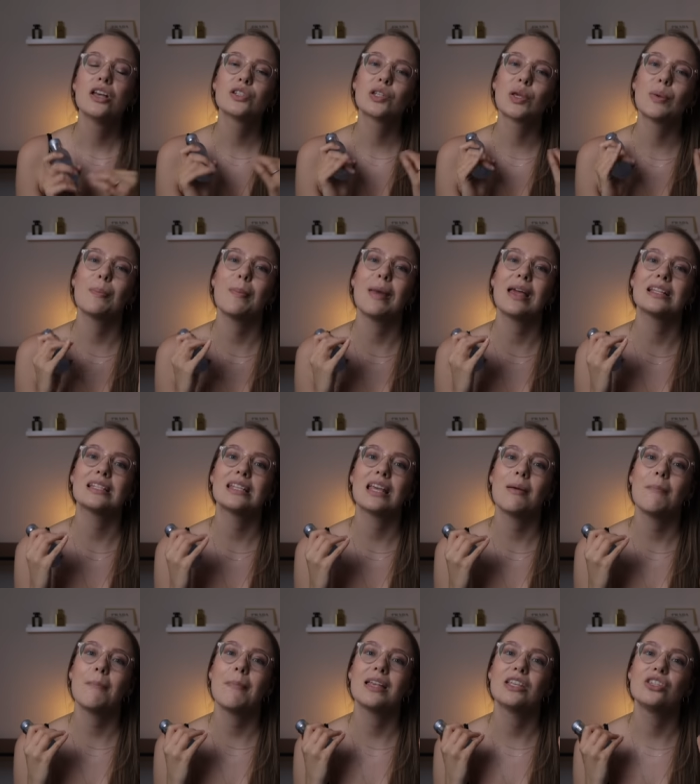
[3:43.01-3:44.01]
so it makes
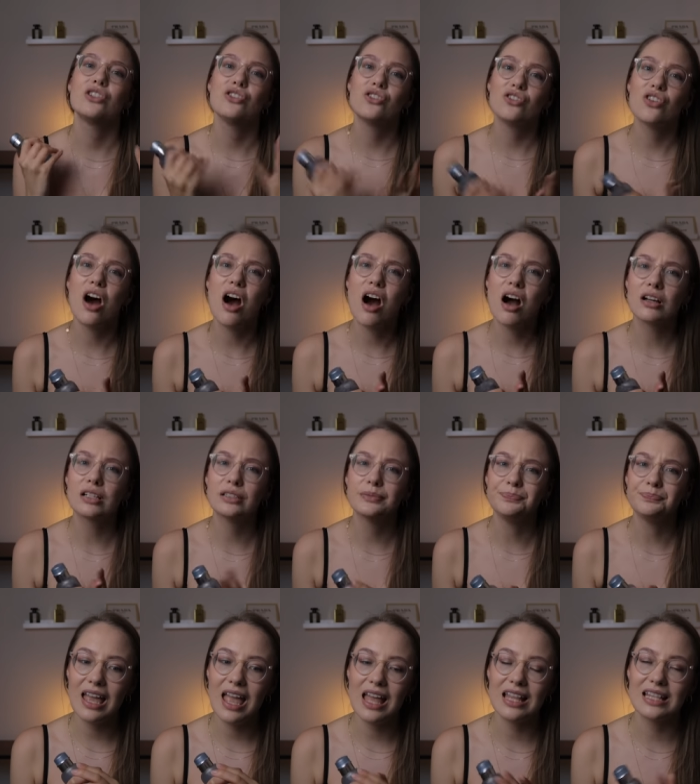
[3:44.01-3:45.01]
it a bit dark
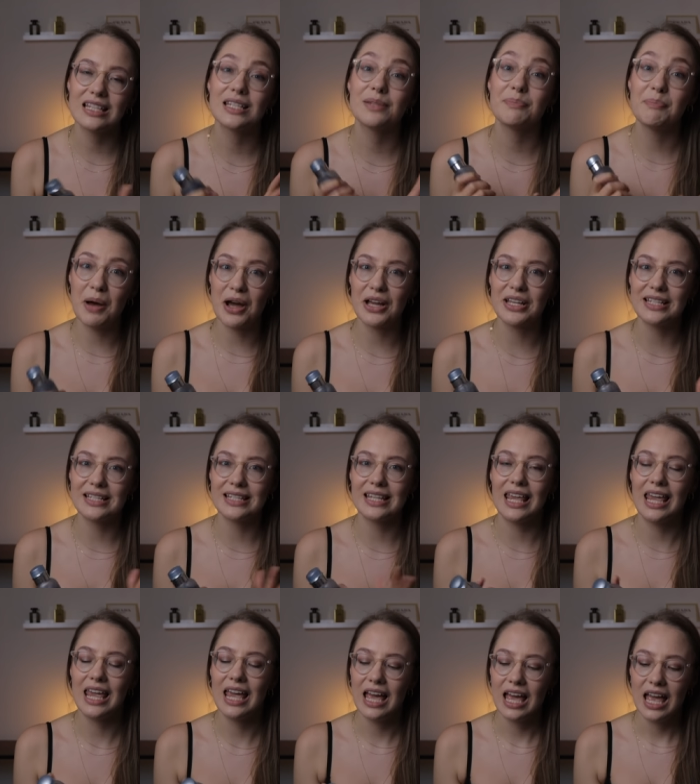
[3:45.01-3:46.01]
and
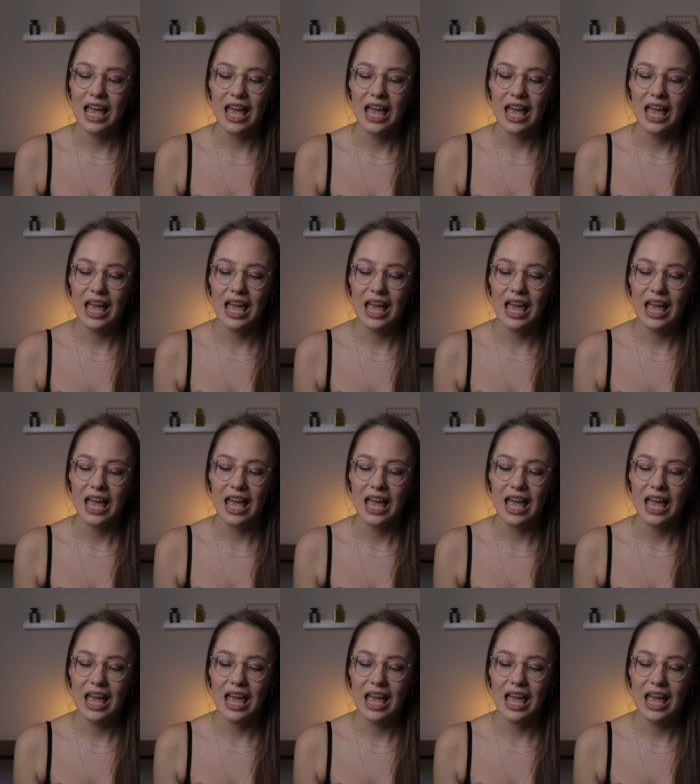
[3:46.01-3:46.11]
spicy.